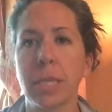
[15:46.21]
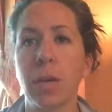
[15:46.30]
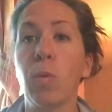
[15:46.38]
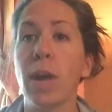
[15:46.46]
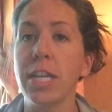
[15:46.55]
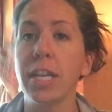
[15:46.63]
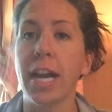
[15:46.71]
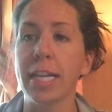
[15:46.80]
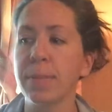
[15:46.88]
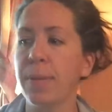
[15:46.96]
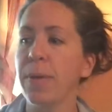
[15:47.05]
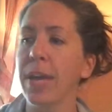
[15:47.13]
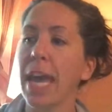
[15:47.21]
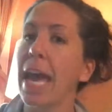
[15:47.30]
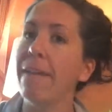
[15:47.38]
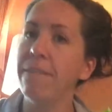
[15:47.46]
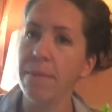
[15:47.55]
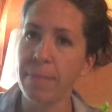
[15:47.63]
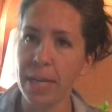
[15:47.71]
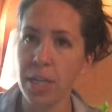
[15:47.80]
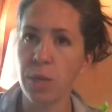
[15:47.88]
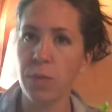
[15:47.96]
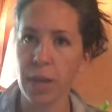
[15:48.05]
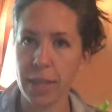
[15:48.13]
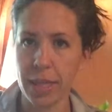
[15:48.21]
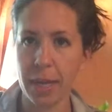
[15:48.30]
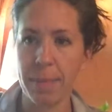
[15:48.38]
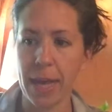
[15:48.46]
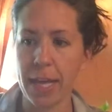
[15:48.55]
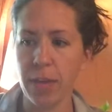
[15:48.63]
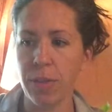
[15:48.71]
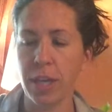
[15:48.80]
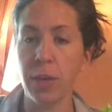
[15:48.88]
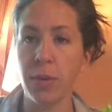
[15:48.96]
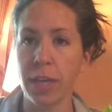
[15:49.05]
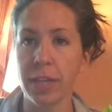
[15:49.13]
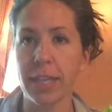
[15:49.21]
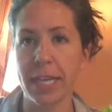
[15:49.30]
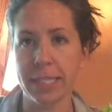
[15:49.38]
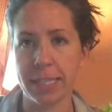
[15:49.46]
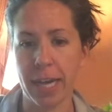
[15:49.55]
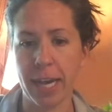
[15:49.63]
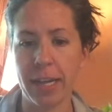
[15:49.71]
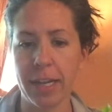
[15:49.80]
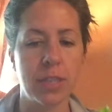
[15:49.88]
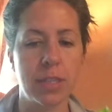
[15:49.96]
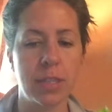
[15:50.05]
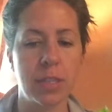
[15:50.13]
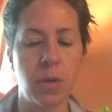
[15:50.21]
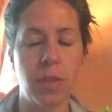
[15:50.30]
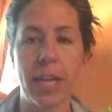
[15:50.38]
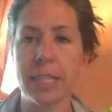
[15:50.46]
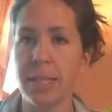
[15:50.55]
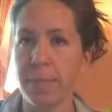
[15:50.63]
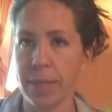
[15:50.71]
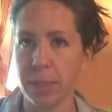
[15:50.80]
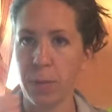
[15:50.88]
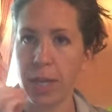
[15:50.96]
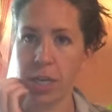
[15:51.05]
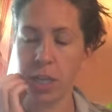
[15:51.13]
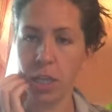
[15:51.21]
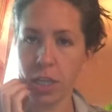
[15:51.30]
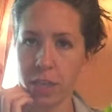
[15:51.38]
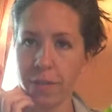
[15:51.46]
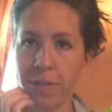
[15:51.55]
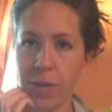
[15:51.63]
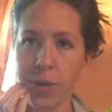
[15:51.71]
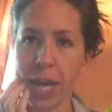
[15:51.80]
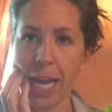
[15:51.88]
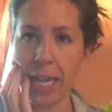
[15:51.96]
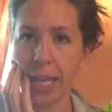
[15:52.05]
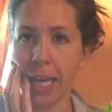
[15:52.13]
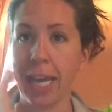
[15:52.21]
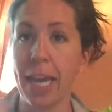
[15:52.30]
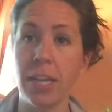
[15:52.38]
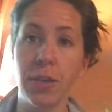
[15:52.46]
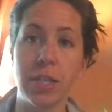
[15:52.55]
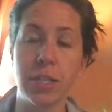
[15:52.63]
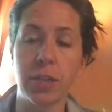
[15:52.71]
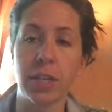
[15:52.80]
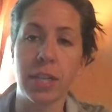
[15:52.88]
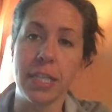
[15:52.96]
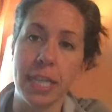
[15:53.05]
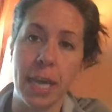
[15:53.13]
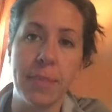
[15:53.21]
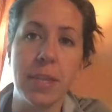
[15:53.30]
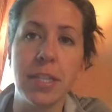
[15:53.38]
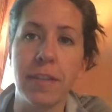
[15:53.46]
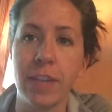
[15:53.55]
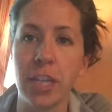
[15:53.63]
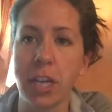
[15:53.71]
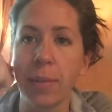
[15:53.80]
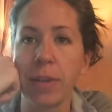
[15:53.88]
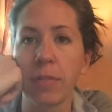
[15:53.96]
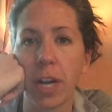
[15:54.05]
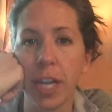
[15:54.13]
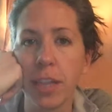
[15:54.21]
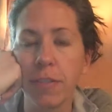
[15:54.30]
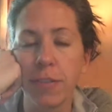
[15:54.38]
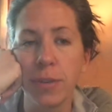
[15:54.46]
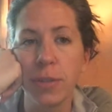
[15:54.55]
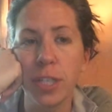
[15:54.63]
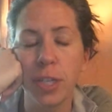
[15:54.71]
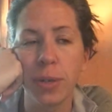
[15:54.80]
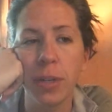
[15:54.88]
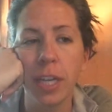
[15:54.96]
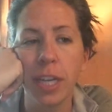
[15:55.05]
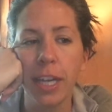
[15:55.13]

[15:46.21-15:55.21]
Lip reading: When you're expoing, have a menu right there by you that you can glance at. So that's the best way to learn the food, I think. And you also learn the tables if you're going to be running the food too.